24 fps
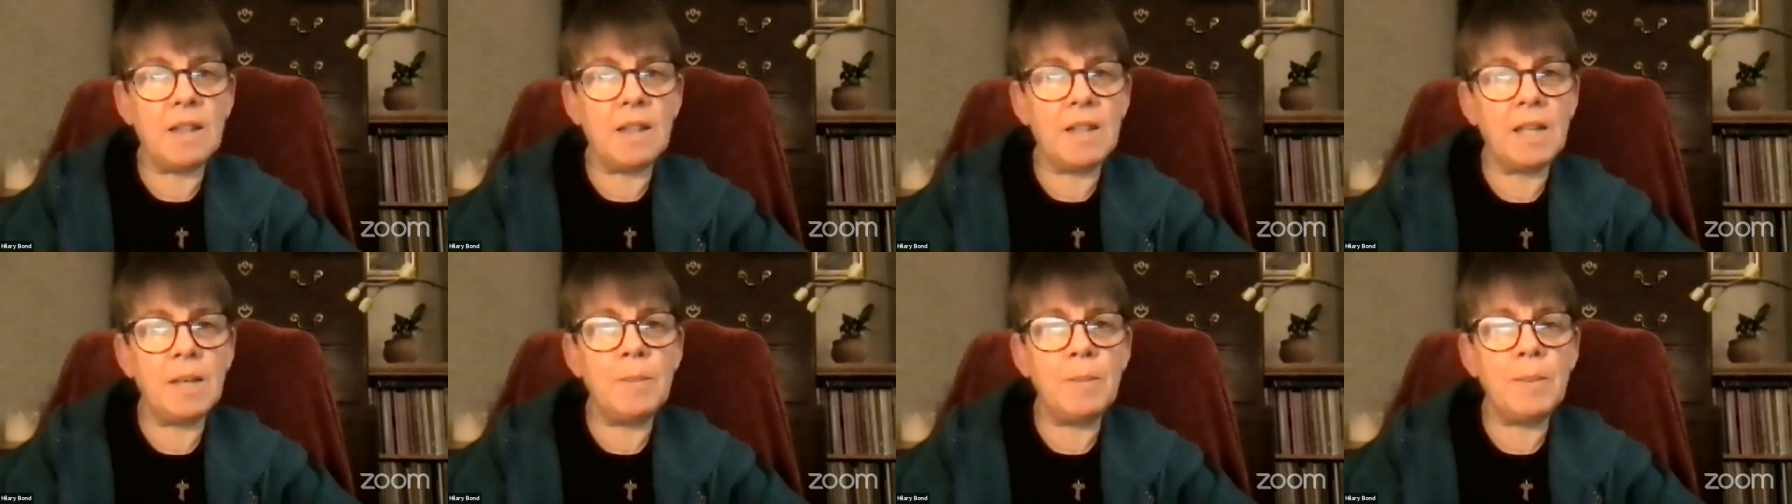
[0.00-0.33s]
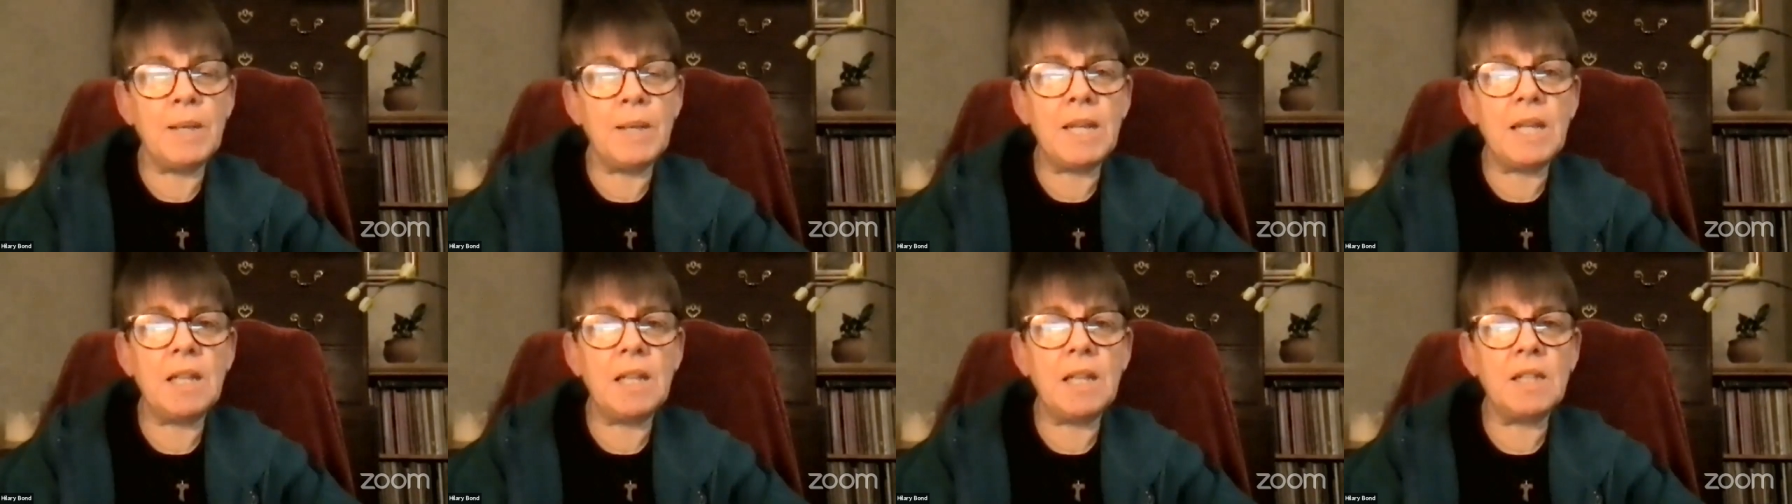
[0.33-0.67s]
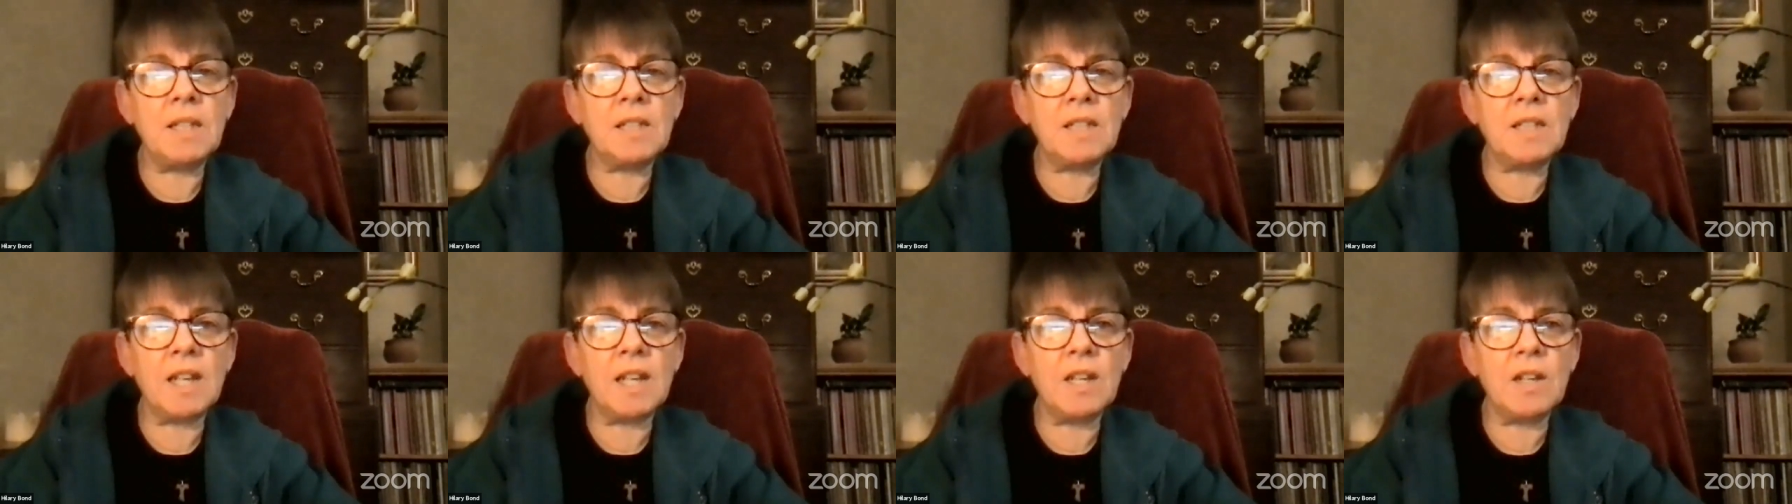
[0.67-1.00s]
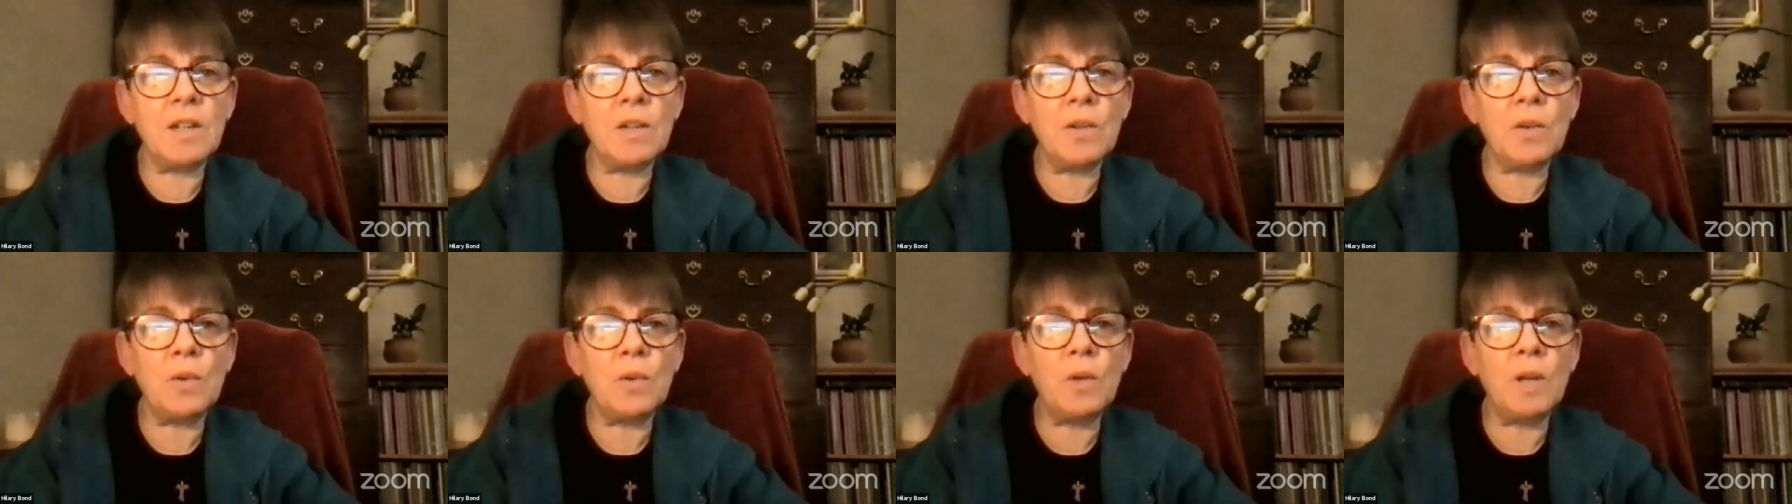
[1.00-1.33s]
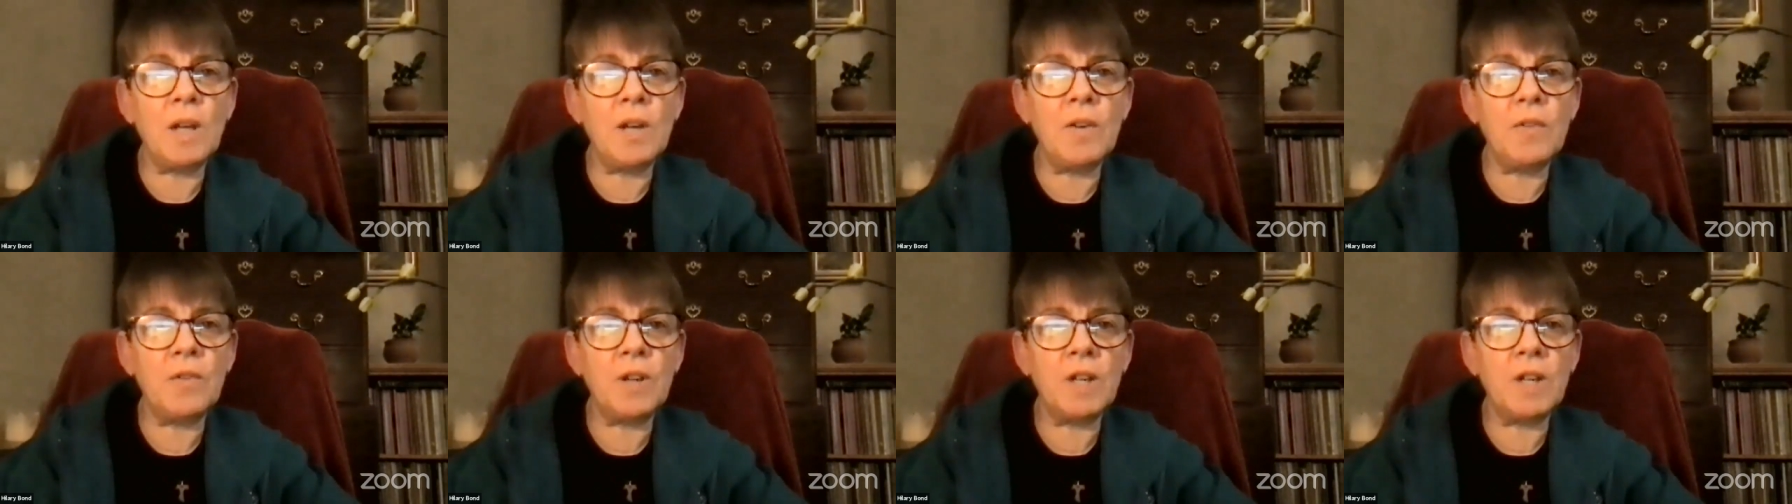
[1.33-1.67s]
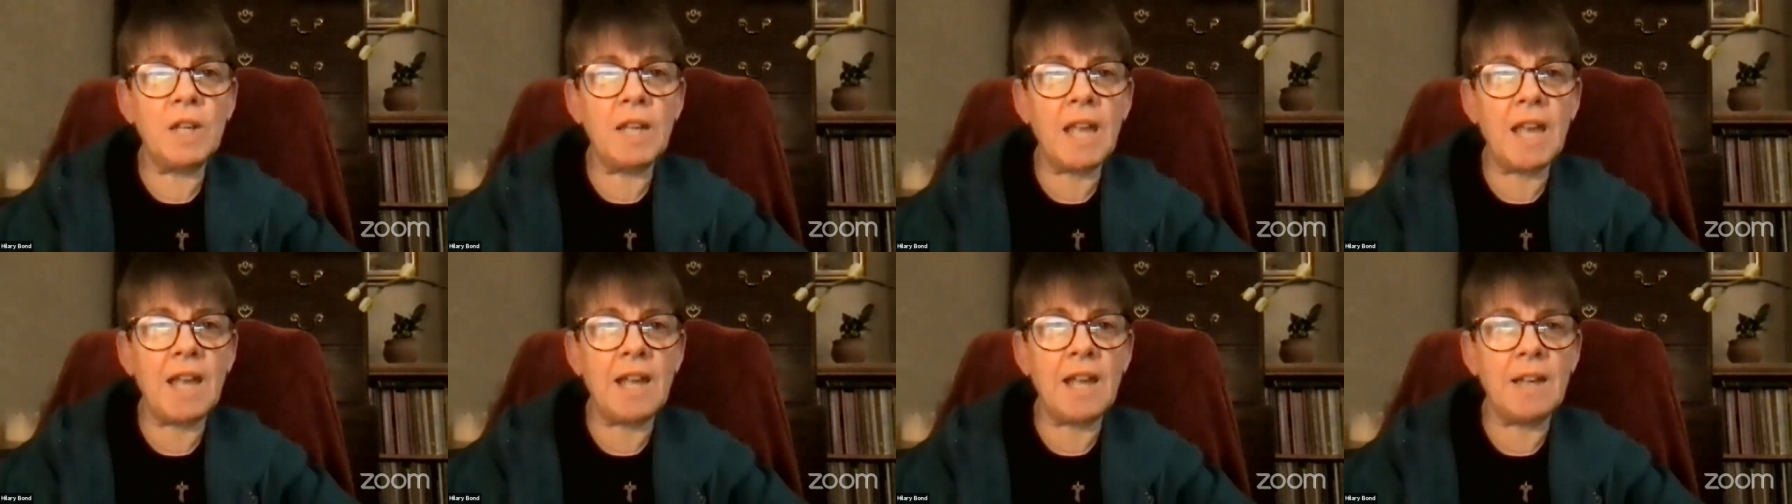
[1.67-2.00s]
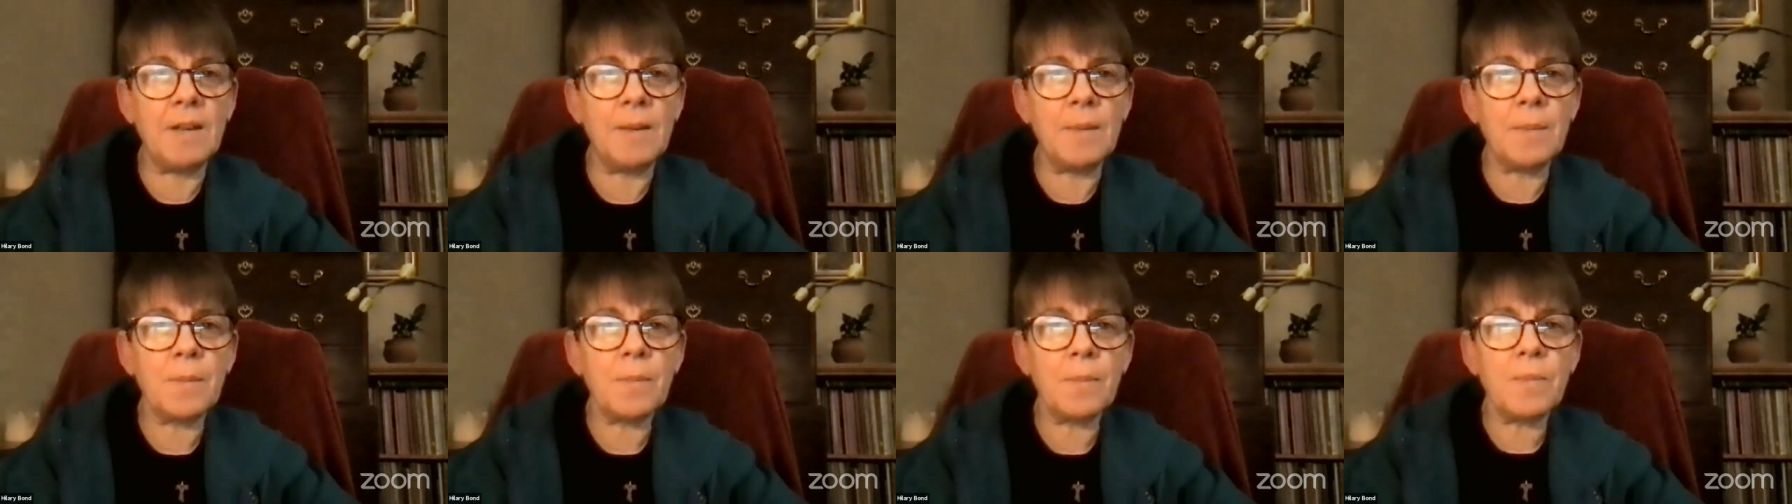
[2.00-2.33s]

and then begin the cycle all over again